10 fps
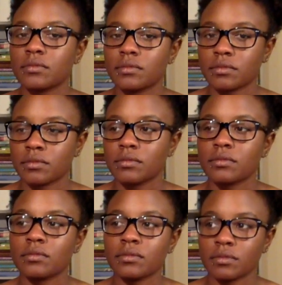
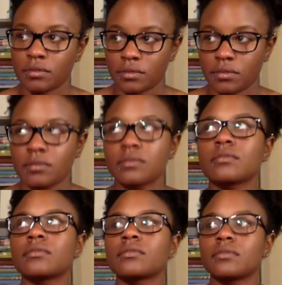
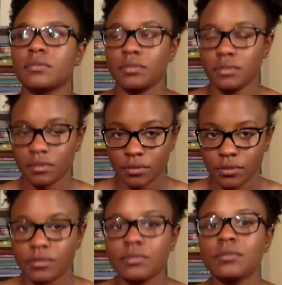
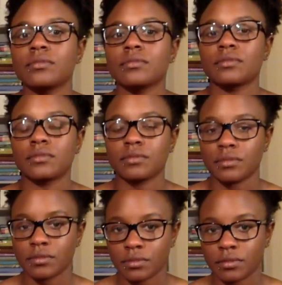
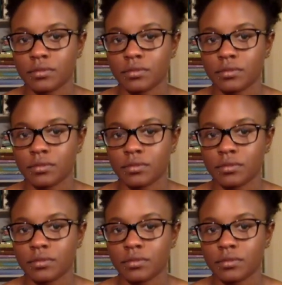[no speech]